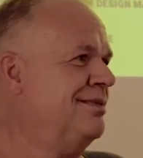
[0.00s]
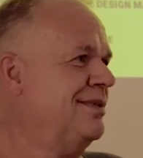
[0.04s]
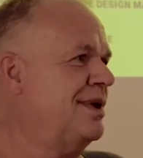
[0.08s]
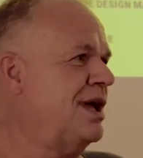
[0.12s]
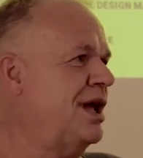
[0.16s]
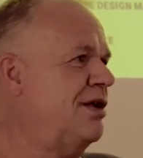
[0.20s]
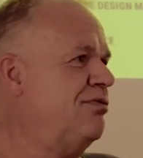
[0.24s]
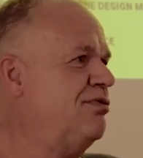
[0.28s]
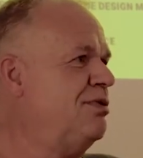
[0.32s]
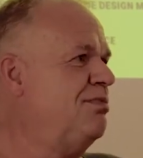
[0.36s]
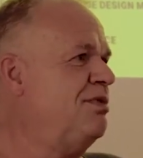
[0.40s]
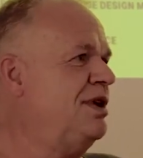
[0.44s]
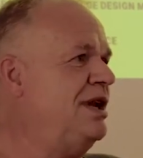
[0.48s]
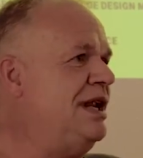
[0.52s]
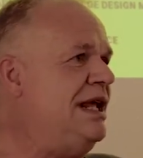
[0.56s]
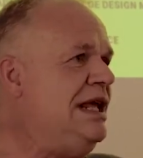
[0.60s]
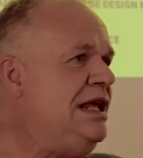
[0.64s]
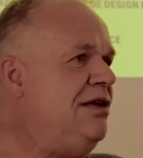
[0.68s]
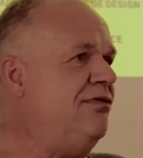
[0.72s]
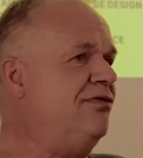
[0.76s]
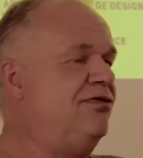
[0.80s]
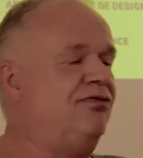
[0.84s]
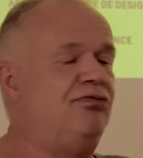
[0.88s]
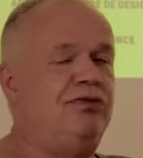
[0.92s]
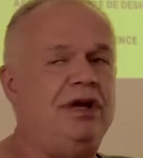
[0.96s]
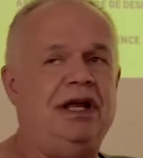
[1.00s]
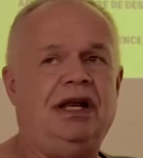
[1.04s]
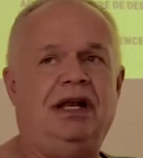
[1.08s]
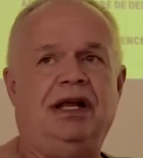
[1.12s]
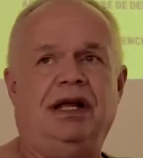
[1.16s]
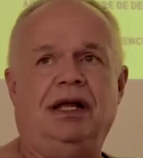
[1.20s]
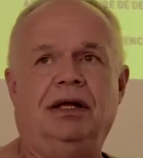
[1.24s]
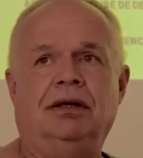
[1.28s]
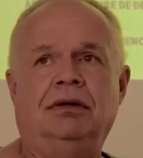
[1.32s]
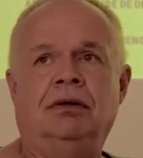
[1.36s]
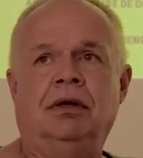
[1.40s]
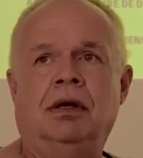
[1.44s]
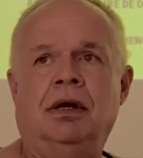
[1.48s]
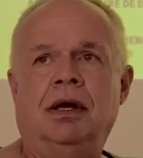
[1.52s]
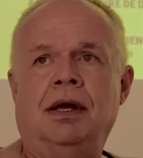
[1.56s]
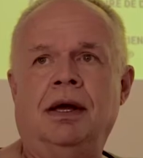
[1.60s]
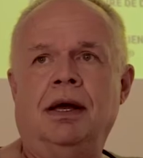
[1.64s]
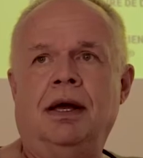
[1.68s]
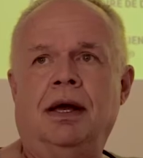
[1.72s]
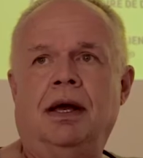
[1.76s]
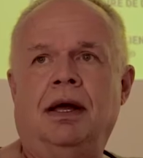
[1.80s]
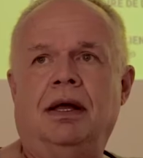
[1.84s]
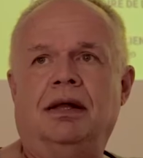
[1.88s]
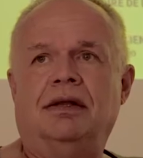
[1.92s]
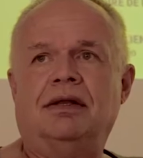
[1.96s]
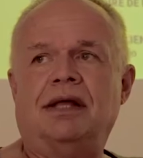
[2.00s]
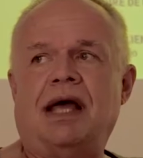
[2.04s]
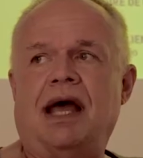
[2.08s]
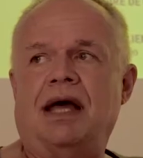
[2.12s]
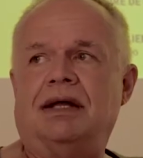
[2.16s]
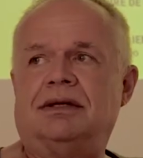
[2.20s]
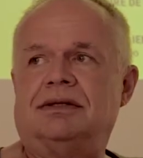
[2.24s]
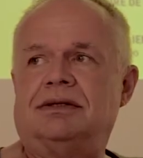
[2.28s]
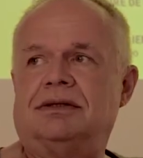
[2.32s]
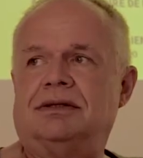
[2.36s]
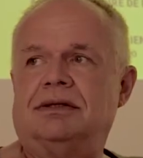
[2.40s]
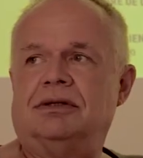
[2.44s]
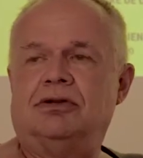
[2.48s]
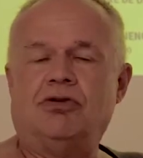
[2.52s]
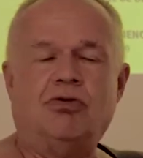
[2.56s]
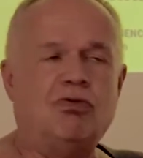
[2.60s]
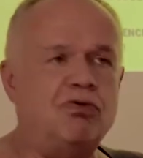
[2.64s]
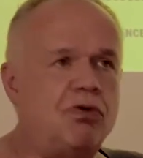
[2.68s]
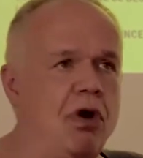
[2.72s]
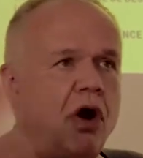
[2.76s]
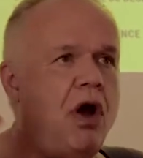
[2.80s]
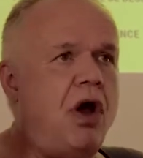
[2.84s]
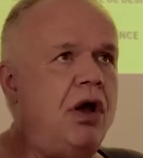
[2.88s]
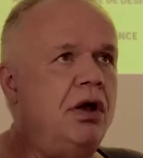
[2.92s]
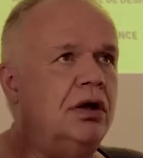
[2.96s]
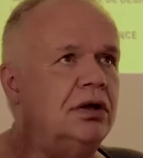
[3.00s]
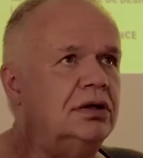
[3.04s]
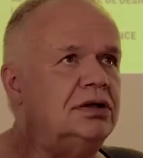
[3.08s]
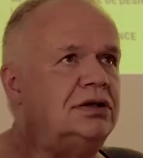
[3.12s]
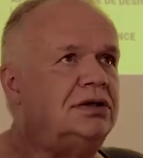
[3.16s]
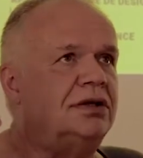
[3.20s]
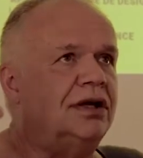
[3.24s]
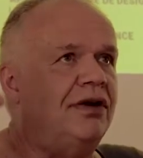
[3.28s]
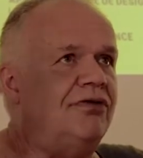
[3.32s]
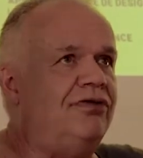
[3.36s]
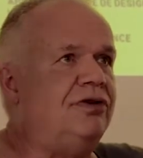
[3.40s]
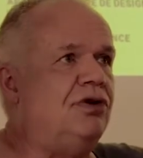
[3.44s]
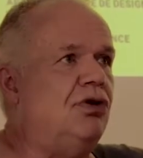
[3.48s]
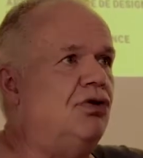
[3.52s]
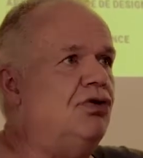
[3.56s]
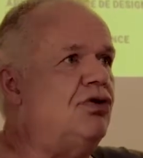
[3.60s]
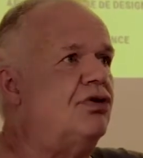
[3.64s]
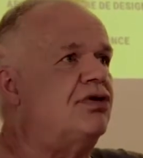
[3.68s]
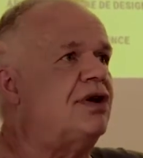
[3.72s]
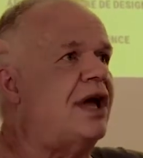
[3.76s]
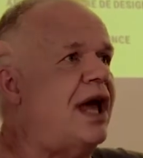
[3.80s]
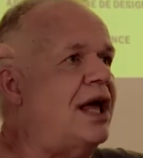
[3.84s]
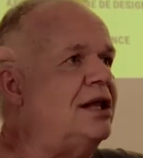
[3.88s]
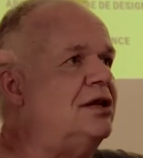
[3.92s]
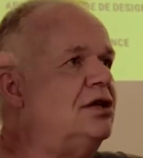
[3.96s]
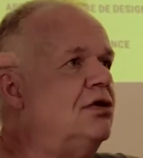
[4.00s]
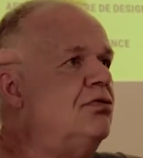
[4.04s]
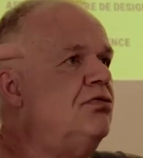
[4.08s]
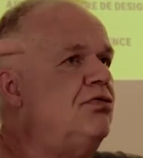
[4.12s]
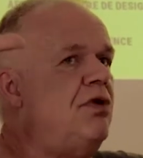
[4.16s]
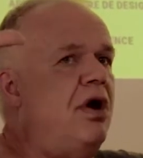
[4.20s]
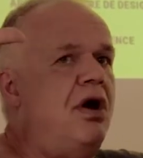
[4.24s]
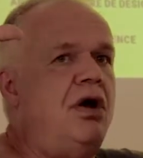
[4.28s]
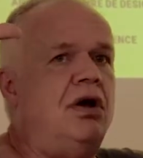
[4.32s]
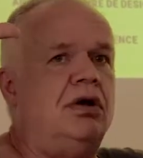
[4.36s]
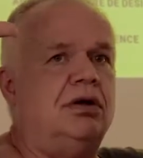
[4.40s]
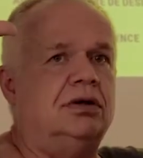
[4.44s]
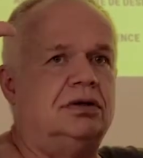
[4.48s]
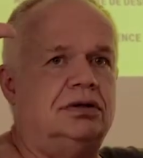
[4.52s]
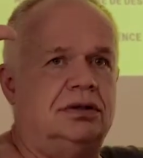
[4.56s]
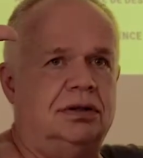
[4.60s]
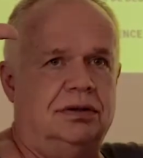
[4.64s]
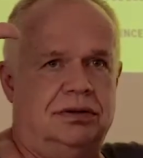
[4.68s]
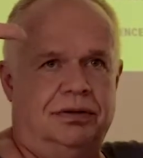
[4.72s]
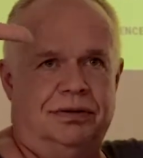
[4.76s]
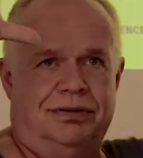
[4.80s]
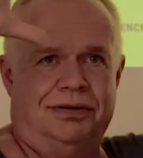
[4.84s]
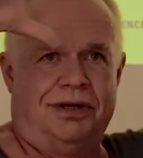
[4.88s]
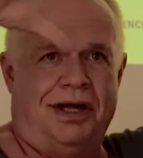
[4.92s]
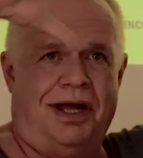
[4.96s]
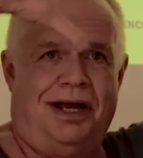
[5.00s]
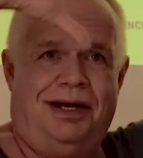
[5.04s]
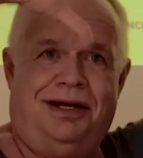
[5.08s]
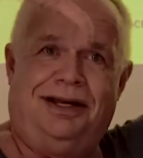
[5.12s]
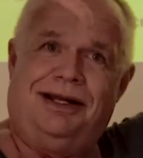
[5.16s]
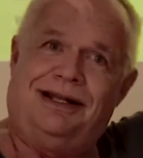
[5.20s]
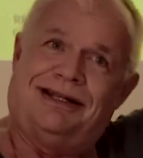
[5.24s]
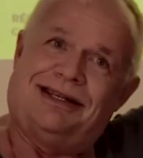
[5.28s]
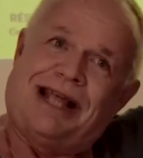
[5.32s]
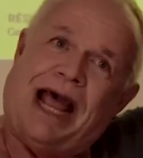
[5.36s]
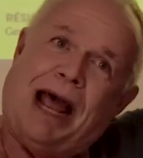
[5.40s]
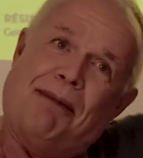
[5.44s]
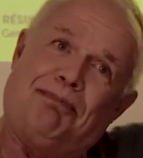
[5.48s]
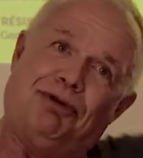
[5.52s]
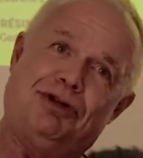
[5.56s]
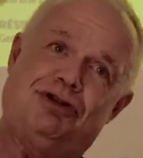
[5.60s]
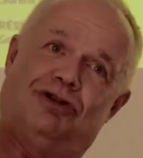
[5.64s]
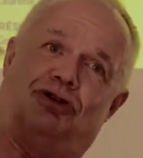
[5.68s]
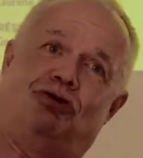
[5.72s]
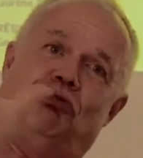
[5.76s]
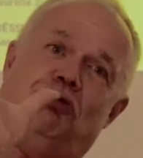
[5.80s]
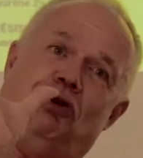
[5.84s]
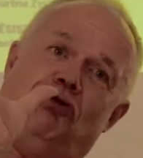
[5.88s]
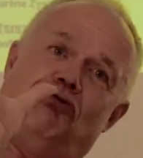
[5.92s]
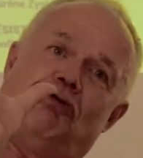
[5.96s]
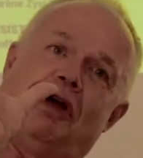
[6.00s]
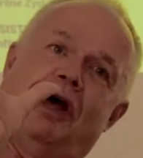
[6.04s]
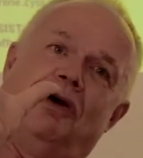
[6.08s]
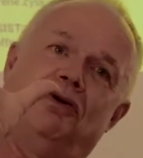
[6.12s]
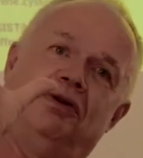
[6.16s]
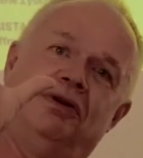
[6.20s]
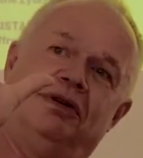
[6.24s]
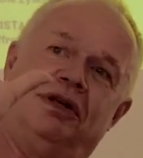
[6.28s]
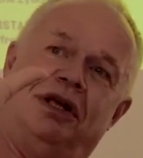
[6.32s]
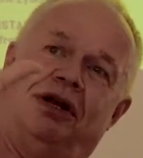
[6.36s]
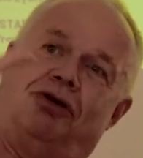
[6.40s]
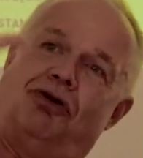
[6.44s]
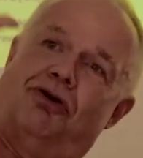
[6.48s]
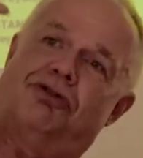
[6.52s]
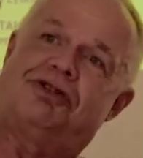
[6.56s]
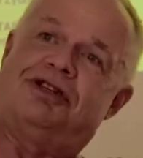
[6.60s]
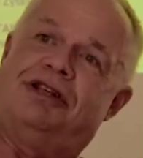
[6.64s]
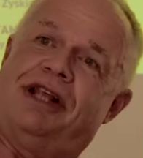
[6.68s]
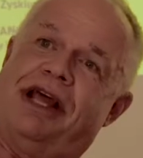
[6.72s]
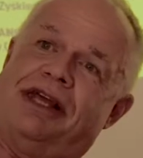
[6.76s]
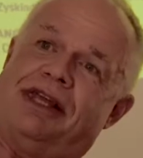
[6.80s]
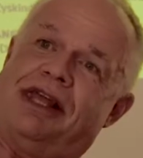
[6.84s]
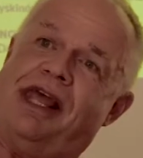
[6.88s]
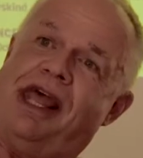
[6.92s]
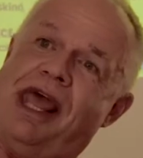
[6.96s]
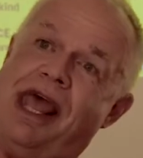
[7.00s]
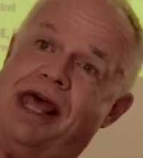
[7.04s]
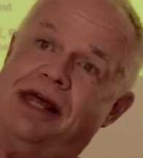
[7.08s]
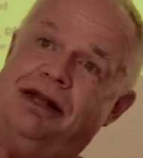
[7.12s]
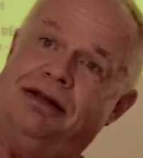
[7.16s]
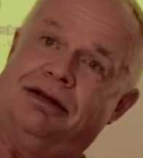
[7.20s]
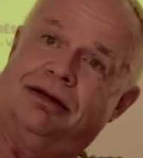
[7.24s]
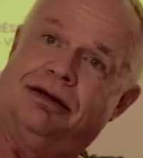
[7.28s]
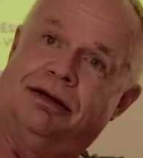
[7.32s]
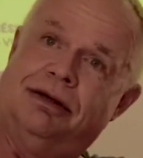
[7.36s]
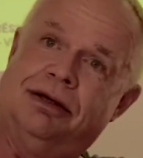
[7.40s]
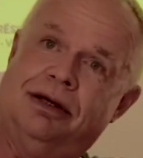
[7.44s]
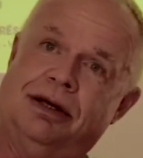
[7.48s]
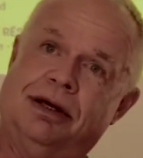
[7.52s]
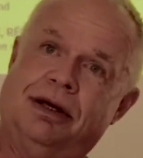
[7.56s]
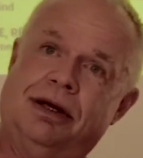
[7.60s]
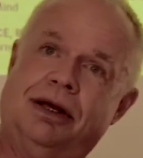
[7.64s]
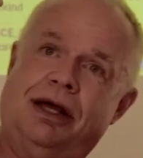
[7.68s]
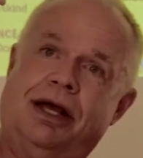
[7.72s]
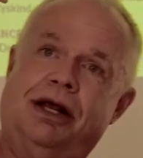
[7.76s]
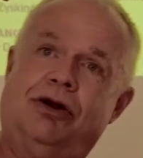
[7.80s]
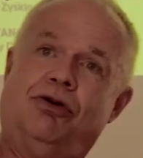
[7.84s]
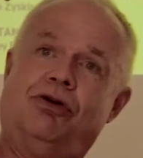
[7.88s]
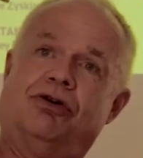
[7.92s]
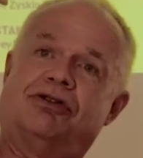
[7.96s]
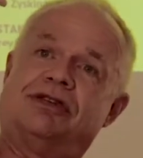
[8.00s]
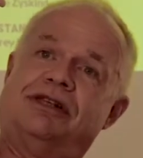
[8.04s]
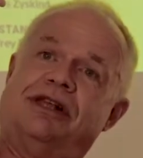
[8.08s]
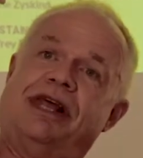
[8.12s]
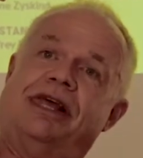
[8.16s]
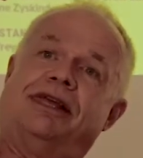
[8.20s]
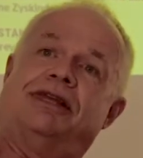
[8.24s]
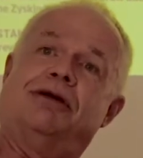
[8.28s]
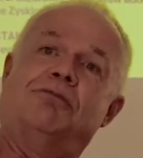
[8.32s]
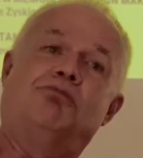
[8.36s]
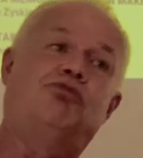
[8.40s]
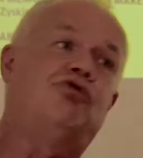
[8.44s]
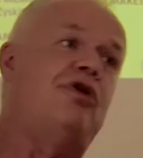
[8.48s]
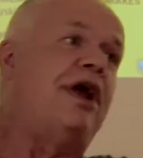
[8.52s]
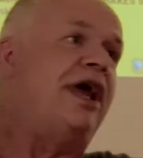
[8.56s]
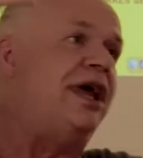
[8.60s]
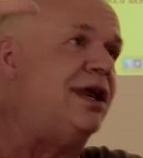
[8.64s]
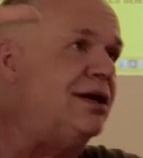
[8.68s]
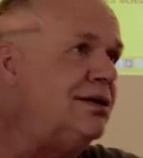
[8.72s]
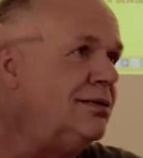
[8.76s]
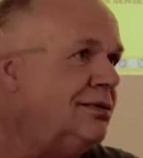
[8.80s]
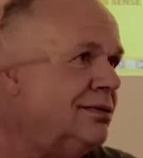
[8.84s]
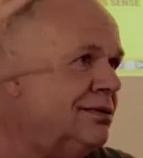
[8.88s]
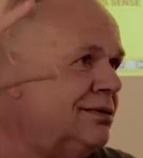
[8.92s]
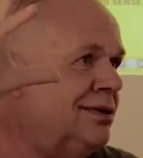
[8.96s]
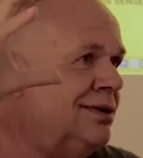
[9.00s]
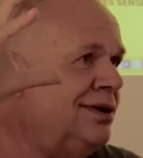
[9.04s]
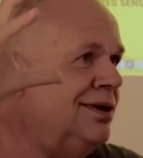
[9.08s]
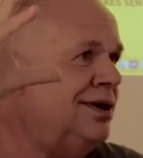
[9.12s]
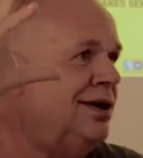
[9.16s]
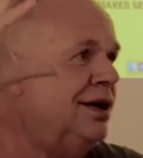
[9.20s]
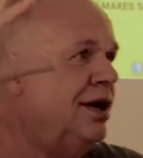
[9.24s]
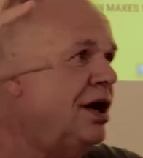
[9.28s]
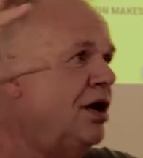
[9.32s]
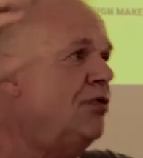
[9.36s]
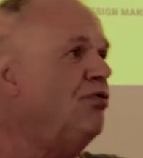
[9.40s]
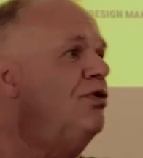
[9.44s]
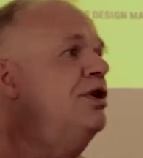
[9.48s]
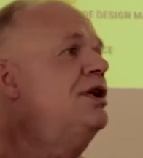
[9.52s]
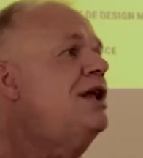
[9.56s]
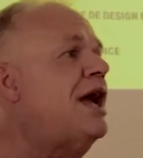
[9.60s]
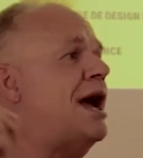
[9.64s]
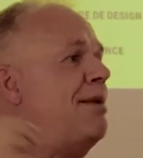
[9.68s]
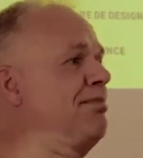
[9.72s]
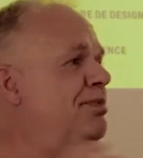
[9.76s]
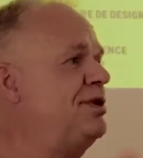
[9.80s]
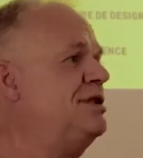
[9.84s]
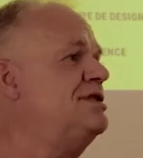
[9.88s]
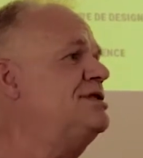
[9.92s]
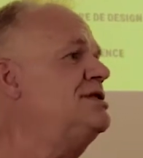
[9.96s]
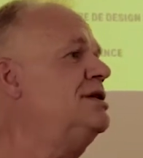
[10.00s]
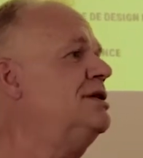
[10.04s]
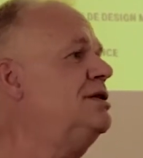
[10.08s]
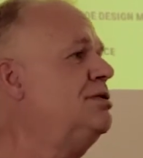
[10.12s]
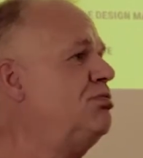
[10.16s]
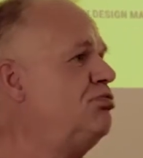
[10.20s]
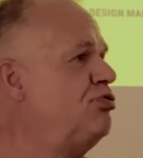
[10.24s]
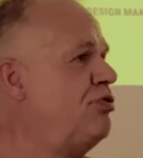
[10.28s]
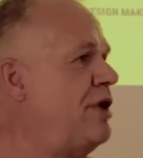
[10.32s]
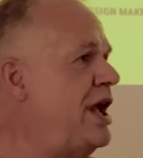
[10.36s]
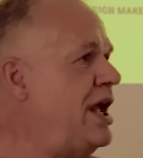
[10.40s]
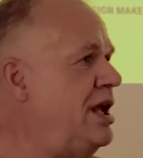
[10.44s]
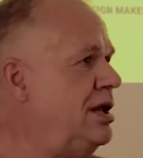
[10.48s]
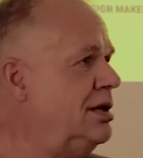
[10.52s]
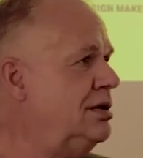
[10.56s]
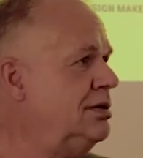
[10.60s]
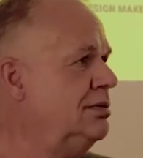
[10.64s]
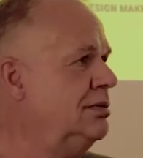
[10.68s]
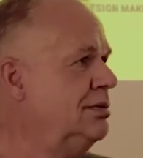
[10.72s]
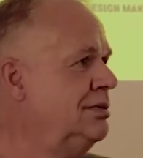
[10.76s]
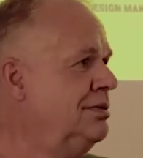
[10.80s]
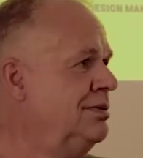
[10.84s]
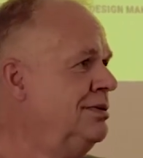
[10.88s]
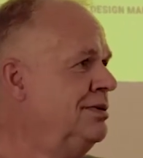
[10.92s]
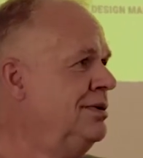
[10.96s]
And we believe, really, that the world, if you look at the world, and it happens to be round, it looks like a head, it looks like a brain, and what happens in the brain